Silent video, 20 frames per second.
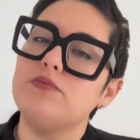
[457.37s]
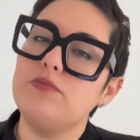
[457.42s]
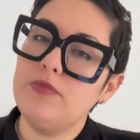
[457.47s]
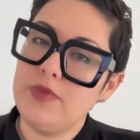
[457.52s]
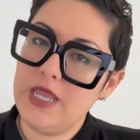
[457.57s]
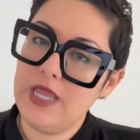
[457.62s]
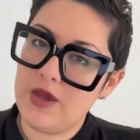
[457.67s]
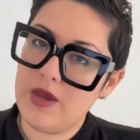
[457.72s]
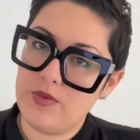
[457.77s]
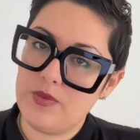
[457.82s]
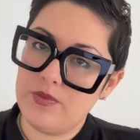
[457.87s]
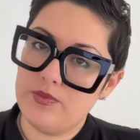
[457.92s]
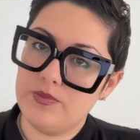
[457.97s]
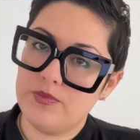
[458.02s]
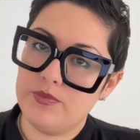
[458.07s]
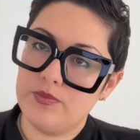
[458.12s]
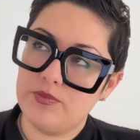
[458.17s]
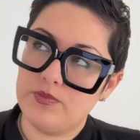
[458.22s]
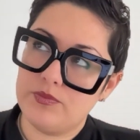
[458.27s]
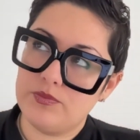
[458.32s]
Now,
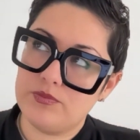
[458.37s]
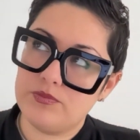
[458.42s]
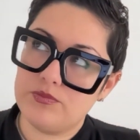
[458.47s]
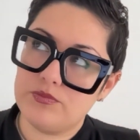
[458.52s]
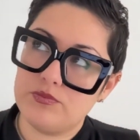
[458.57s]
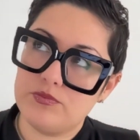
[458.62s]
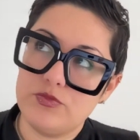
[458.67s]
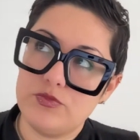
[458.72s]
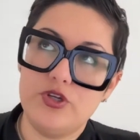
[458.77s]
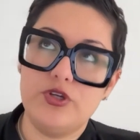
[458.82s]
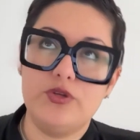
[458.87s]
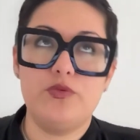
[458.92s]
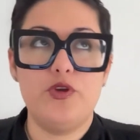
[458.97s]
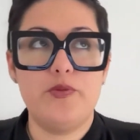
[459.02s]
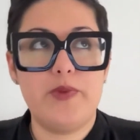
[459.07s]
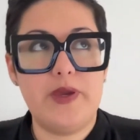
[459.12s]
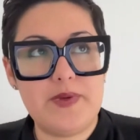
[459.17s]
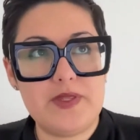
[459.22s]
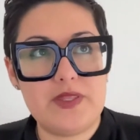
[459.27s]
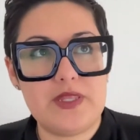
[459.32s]
you
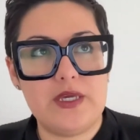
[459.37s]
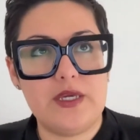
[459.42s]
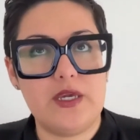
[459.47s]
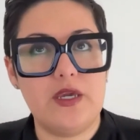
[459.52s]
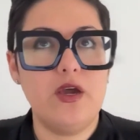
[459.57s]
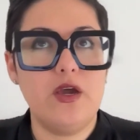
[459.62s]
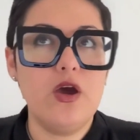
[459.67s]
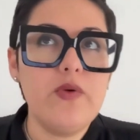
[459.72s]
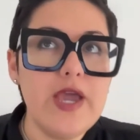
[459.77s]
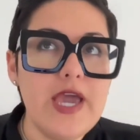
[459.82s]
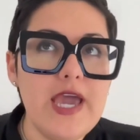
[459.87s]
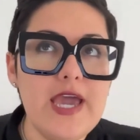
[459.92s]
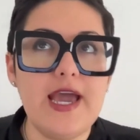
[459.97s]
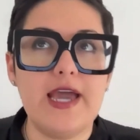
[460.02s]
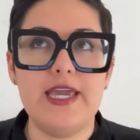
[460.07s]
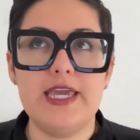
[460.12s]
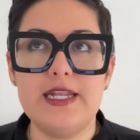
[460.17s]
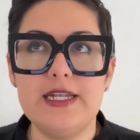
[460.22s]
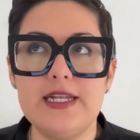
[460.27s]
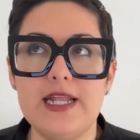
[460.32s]
might be thinking, okay,
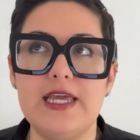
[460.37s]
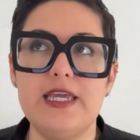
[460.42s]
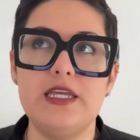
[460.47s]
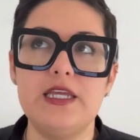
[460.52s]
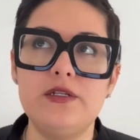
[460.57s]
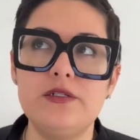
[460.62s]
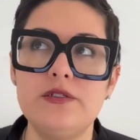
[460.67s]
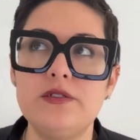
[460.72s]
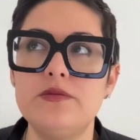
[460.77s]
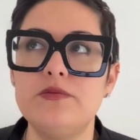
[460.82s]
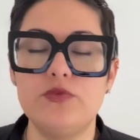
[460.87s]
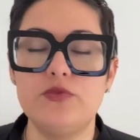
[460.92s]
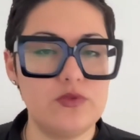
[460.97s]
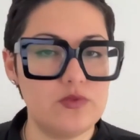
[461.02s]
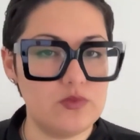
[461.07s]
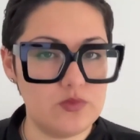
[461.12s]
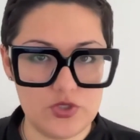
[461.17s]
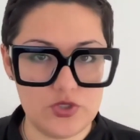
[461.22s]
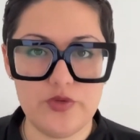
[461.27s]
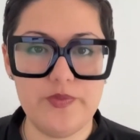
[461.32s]
I can
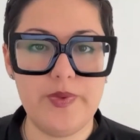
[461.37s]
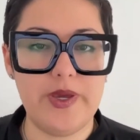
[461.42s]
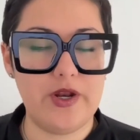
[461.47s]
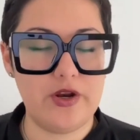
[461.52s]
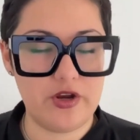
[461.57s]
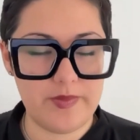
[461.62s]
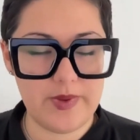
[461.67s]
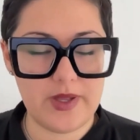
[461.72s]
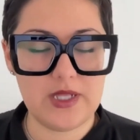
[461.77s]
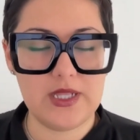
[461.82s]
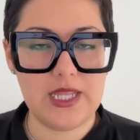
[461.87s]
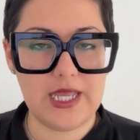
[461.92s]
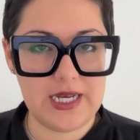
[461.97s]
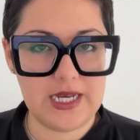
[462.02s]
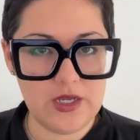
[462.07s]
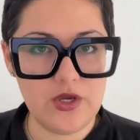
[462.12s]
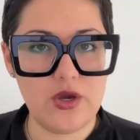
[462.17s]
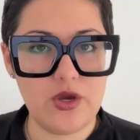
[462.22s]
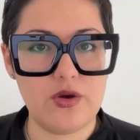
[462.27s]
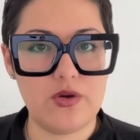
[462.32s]
do better about
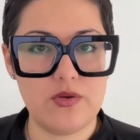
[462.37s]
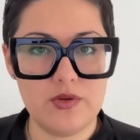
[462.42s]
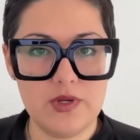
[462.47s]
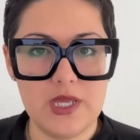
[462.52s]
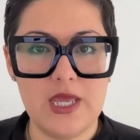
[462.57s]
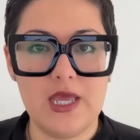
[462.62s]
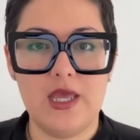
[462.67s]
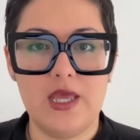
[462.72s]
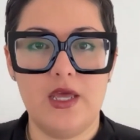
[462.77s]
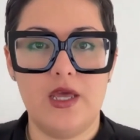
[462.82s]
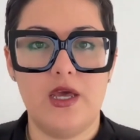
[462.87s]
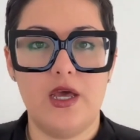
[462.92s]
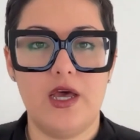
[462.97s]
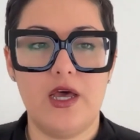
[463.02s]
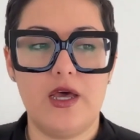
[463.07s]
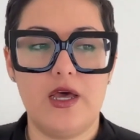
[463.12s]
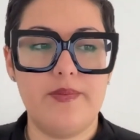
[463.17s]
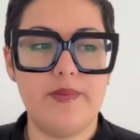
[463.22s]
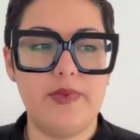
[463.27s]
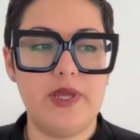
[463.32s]
letting go.
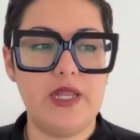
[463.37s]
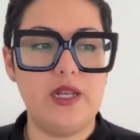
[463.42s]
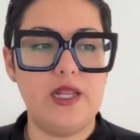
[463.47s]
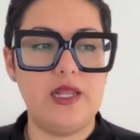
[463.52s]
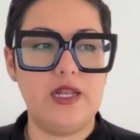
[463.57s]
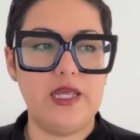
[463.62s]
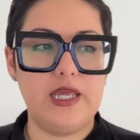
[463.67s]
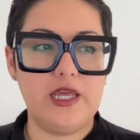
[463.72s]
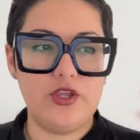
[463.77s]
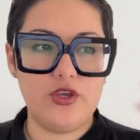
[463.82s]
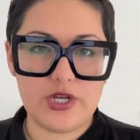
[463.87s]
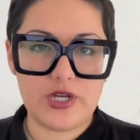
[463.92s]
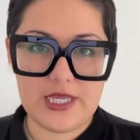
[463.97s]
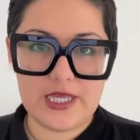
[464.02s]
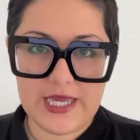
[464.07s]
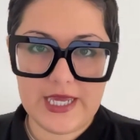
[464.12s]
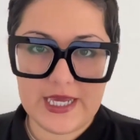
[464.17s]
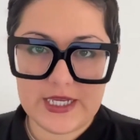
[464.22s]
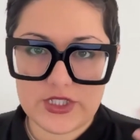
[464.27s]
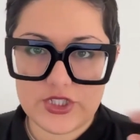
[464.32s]
And again, you're going to
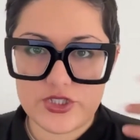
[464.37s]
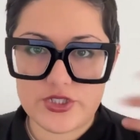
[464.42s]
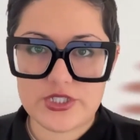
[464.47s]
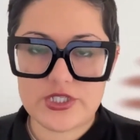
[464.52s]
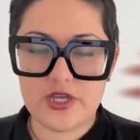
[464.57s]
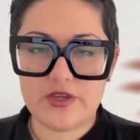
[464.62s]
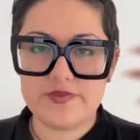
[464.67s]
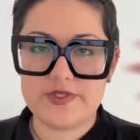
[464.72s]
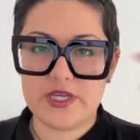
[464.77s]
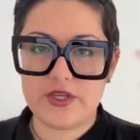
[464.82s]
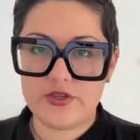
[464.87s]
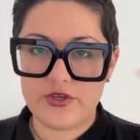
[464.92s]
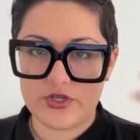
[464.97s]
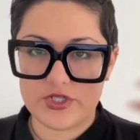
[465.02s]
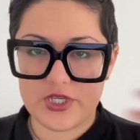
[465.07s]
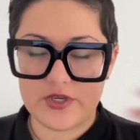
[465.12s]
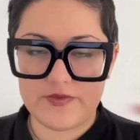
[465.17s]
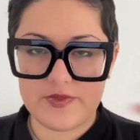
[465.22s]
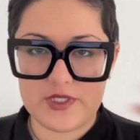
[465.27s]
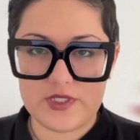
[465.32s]
catch yourself telling
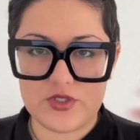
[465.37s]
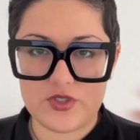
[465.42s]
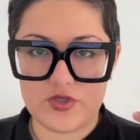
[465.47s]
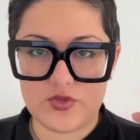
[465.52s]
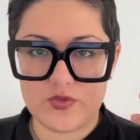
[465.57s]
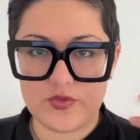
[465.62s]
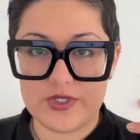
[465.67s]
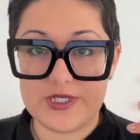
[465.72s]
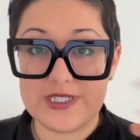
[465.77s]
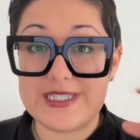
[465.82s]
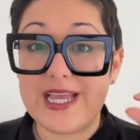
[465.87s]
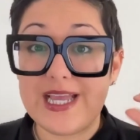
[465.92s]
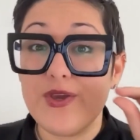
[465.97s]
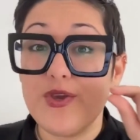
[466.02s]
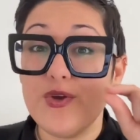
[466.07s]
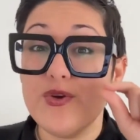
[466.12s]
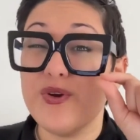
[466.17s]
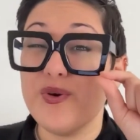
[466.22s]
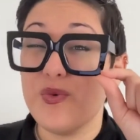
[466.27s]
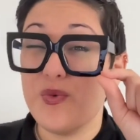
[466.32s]
yourself these stories. Now
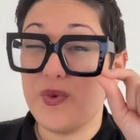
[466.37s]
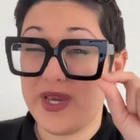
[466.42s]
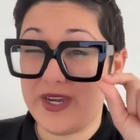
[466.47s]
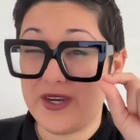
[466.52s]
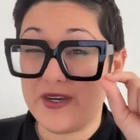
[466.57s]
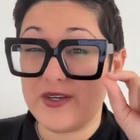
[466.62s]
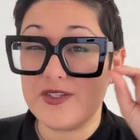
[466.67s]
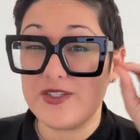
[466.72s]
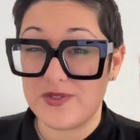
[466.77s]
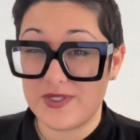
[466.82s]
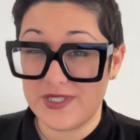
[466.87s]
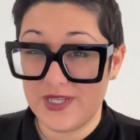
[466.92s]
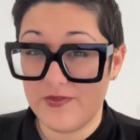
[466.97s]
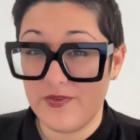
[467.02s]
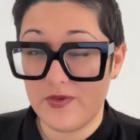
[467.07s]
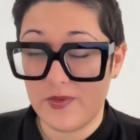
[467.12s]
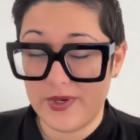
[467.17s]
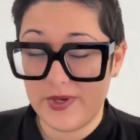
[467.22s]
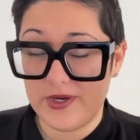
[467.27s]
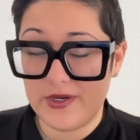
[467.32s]
you're aware. So
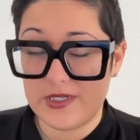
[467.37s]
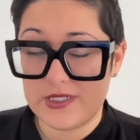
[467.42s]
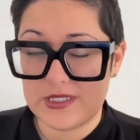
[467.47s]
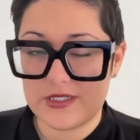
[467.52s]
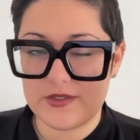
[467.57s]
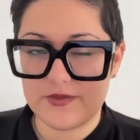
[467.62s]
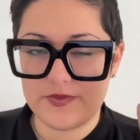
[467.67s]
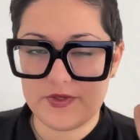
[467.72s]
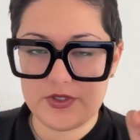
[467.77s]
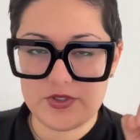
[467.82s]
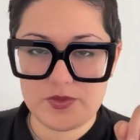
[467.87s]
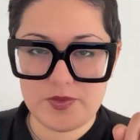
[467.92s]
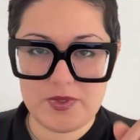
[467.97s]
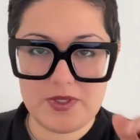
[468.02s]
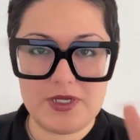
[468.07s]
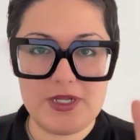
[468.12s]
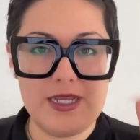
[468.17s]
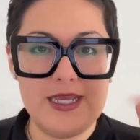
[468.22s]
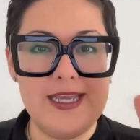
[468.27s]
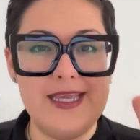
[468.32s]
self-awareness is the first one.